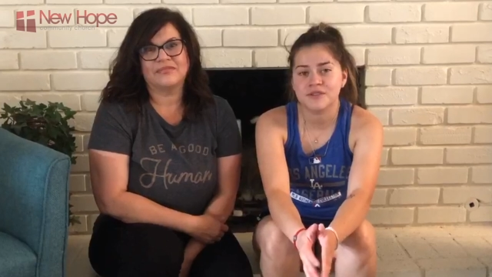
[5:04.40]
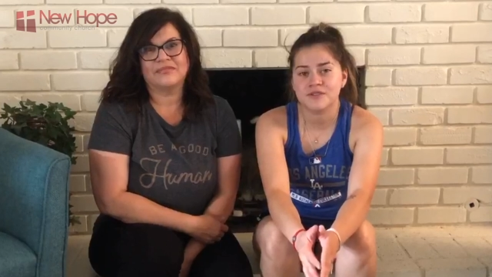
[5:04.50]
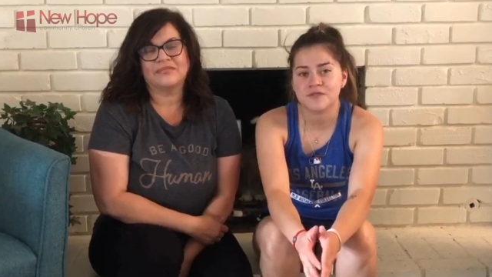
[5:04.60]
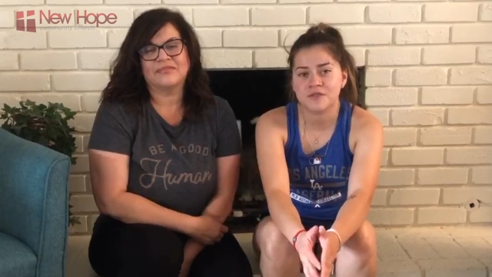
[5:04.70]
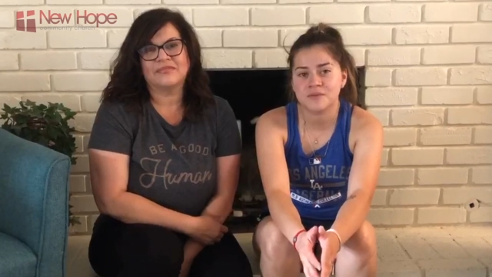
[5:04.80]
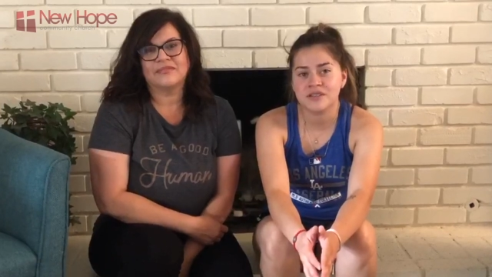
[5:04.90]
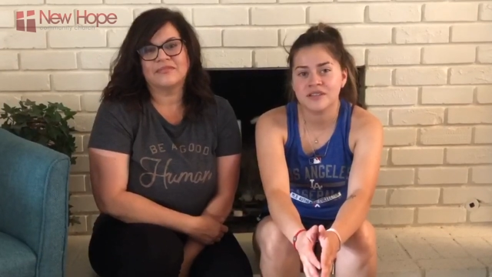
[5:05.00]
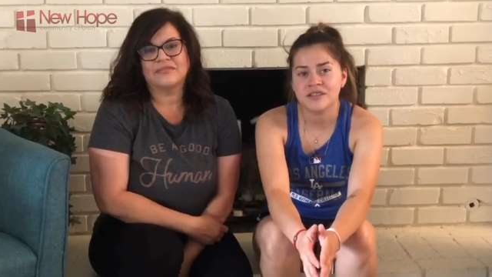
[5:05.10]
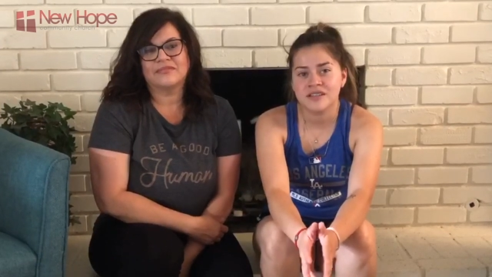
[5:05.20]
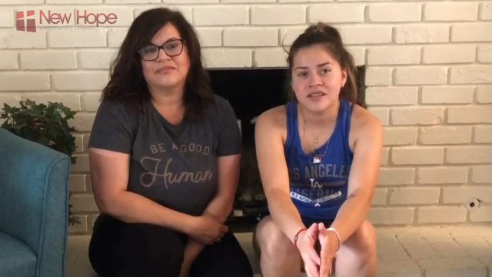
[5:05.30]
Speaker 1: there for
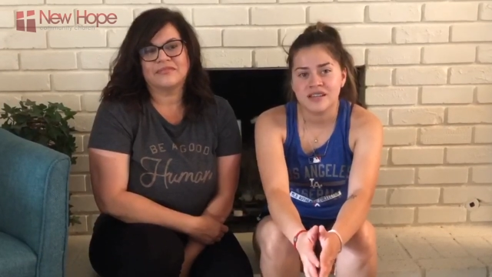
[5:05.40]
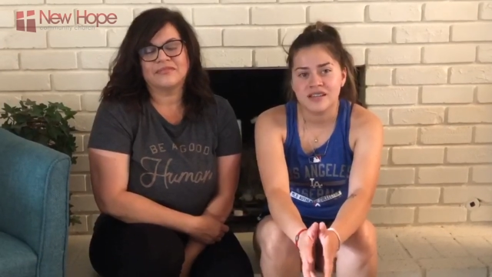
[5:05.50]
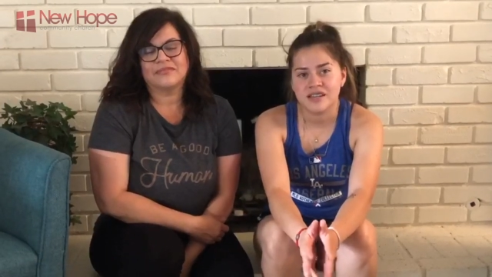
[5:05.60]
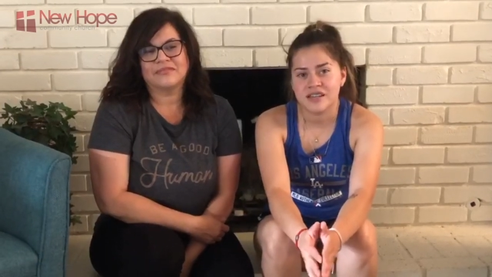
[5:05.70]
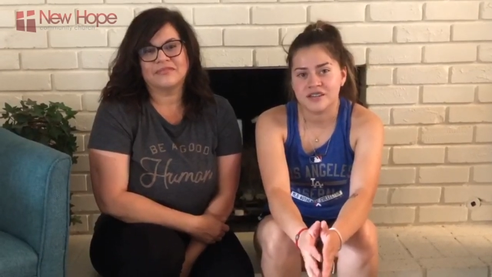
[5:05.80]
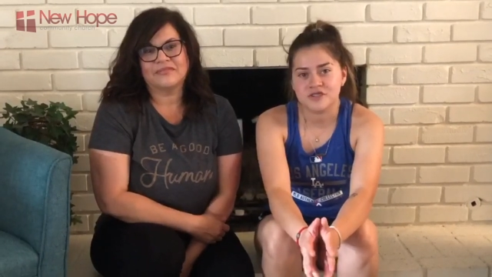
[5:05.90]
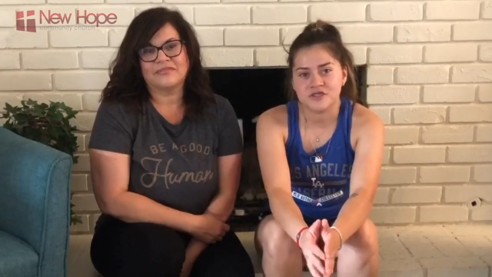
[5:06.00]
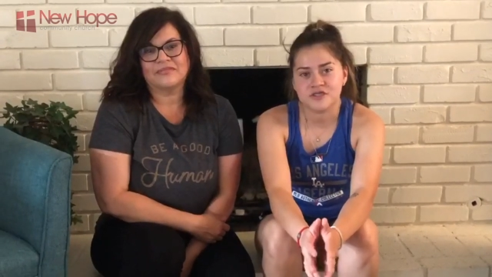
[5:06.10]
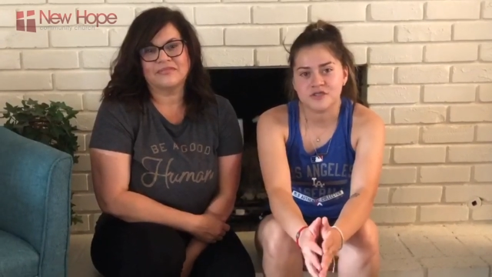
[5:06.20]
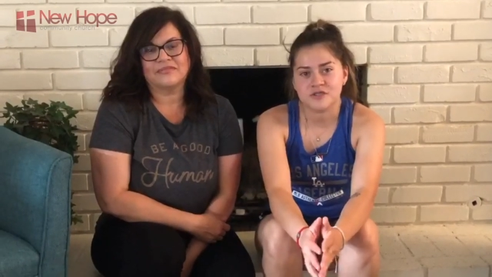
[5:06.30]
me and
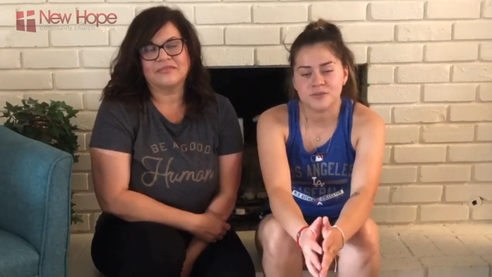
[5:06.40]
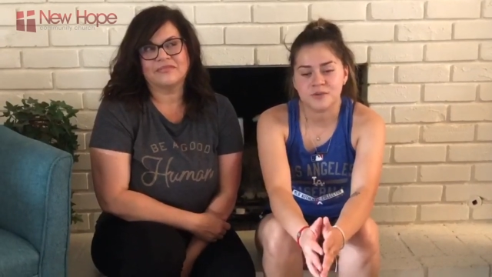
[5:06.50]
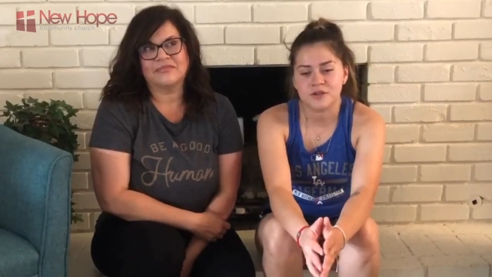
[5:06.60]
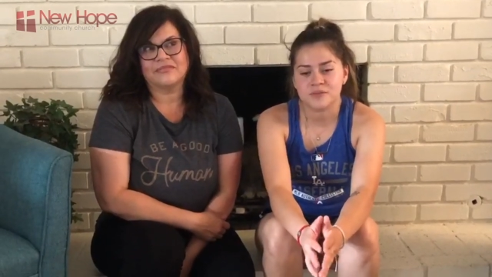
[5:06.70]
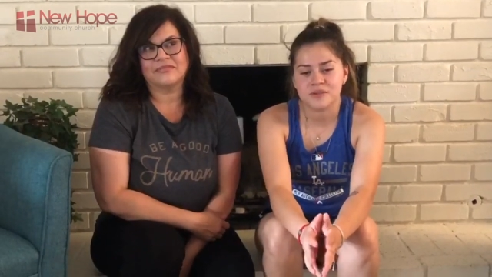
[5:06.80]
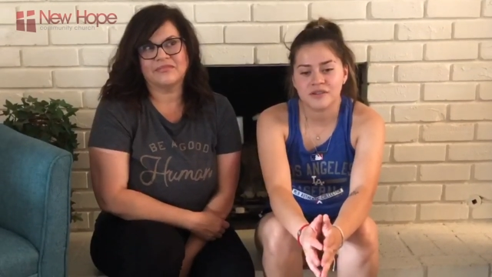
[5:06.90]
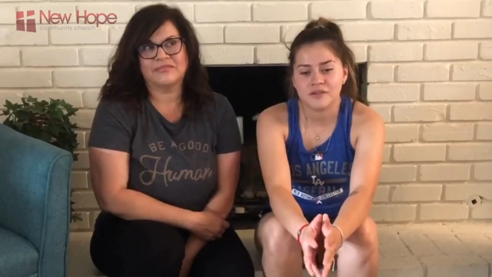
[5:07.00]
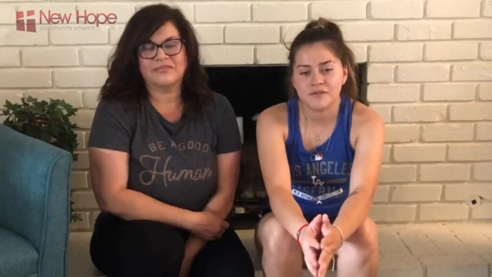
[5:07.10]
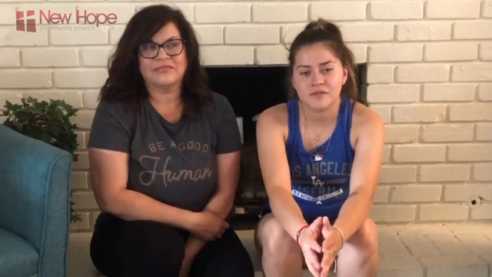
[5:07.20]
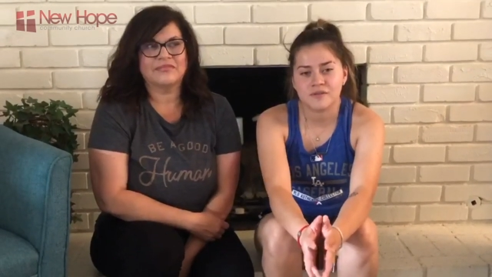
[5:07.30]
just supported
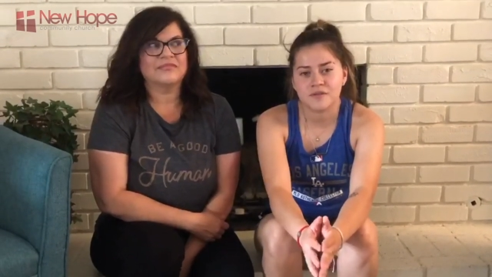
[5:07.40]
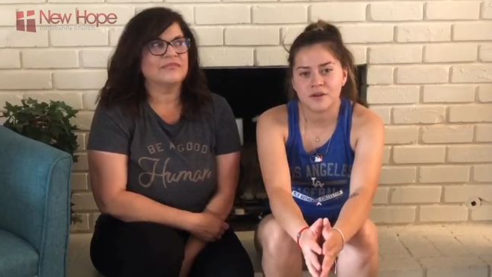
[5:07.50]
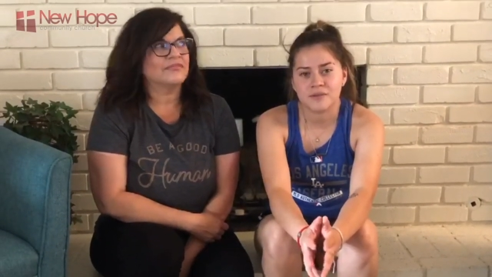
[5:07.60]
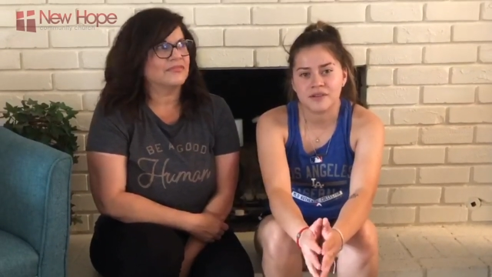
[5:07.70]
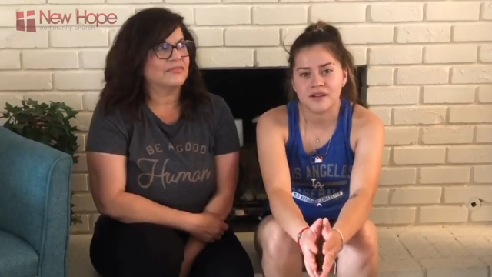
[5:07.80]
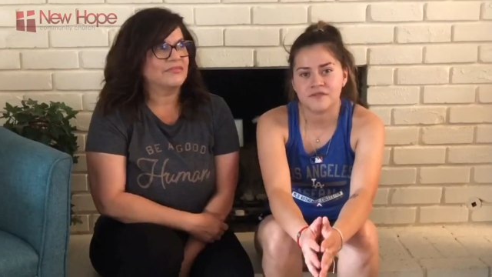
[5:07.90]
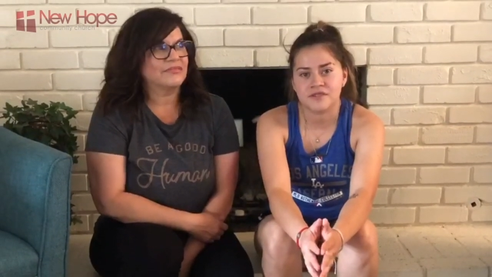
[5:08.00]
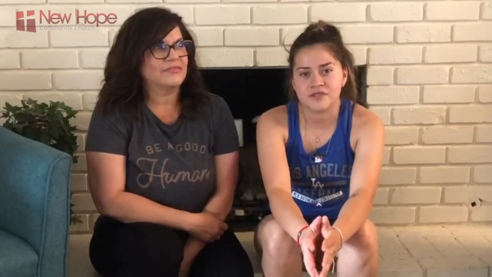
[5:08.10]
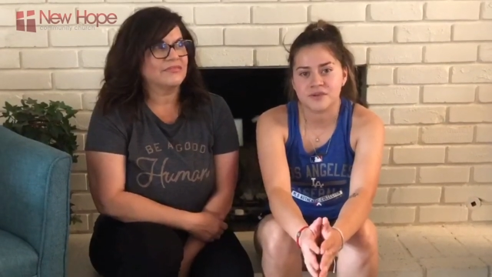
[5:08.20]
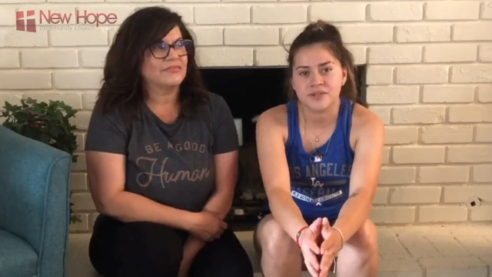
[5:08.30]
me throughout my life
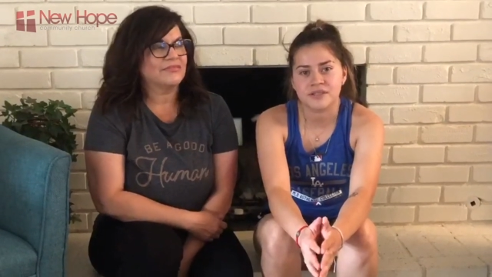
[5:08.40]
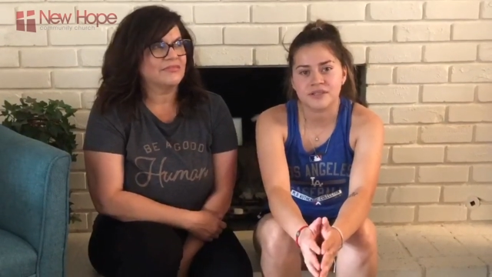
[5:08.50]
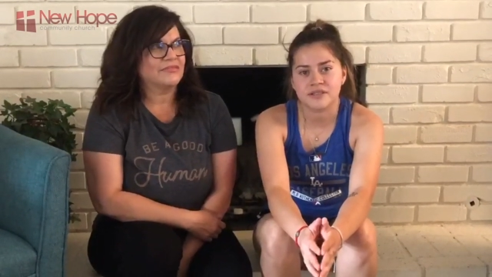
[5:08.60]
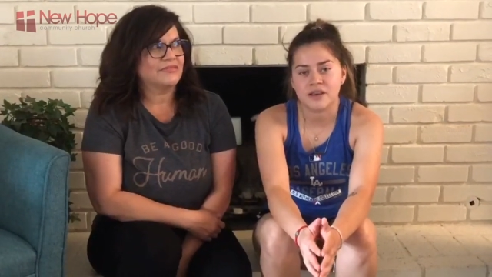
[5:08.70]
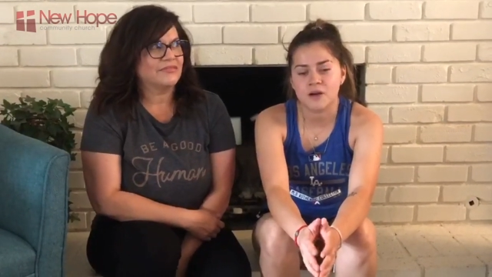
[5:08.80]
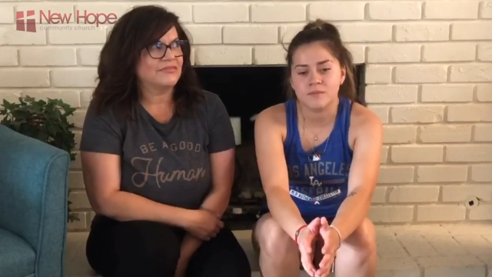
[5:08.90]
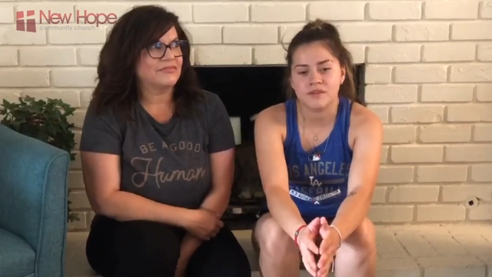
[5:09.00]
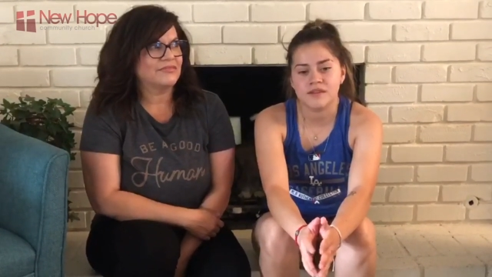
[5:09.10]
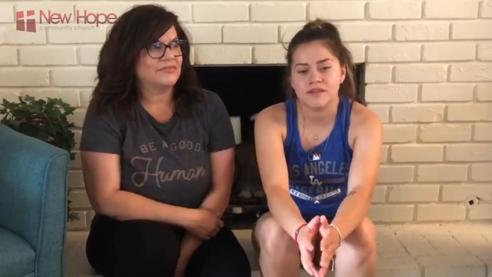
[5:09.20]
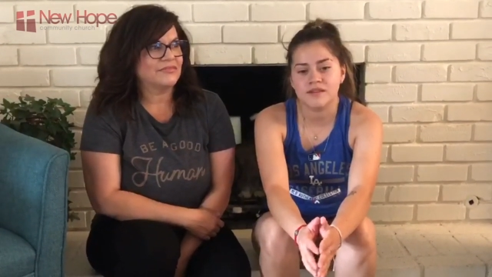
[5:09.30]
and has always helped
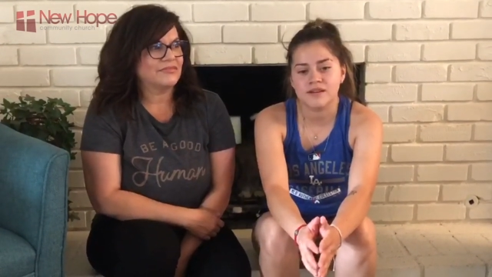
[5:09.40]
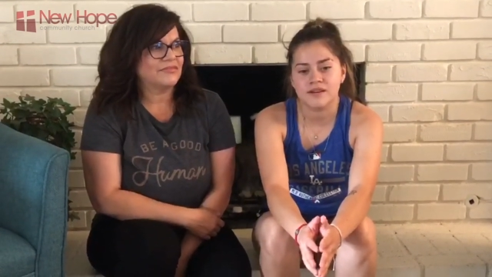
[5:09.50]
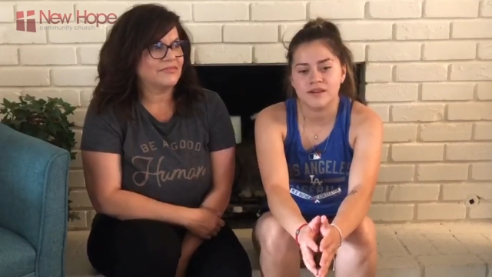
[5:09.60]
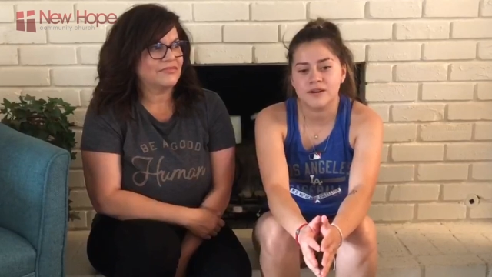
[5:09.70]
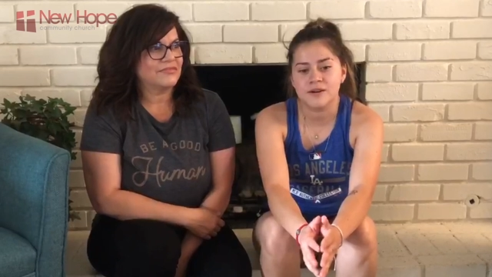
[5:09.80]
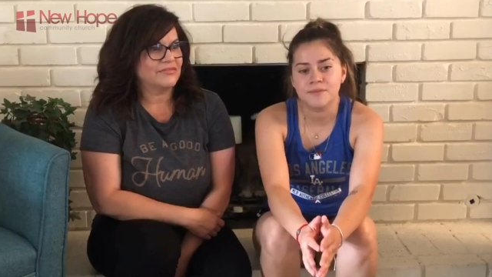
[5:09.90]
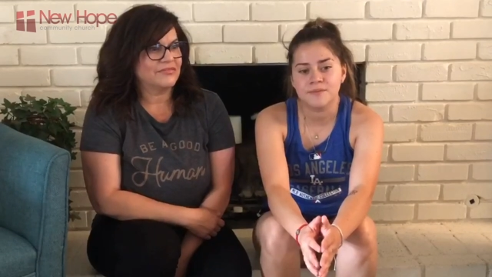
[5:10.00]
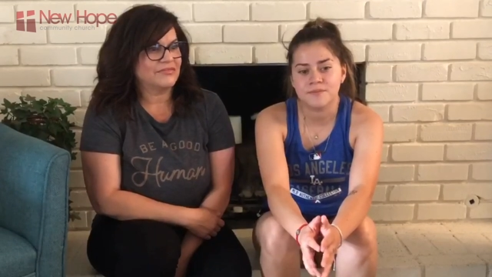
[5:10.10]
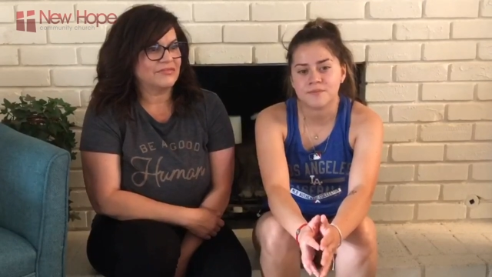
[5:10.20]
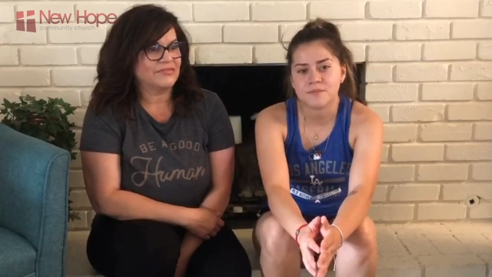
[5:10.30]
me um,